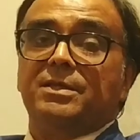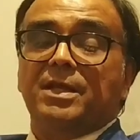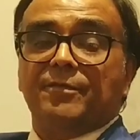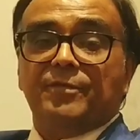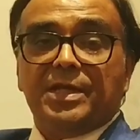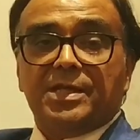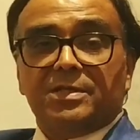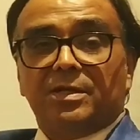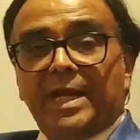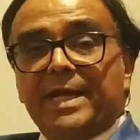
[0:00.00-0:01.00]
There are
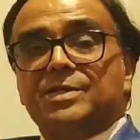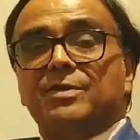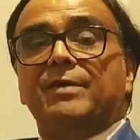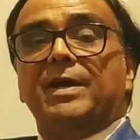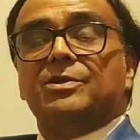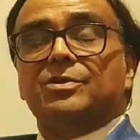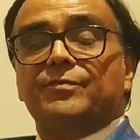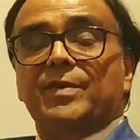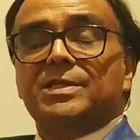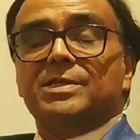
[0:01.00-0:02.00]
various grades of
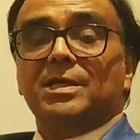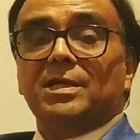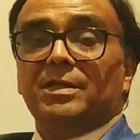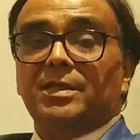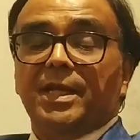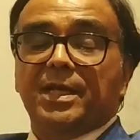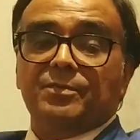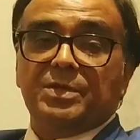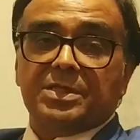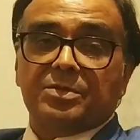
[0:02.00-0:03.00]
varicose veins. They
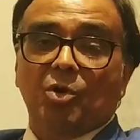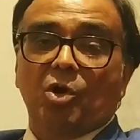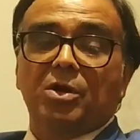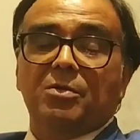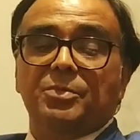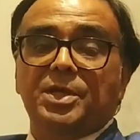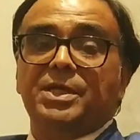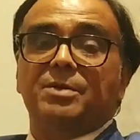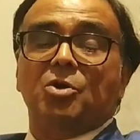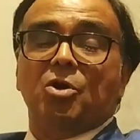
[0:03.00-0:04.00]
can be small,
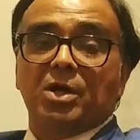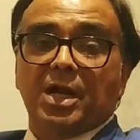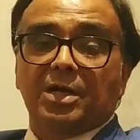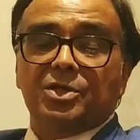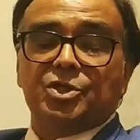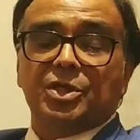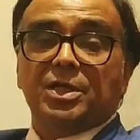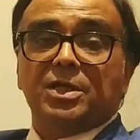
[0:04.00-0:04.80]
medium or large.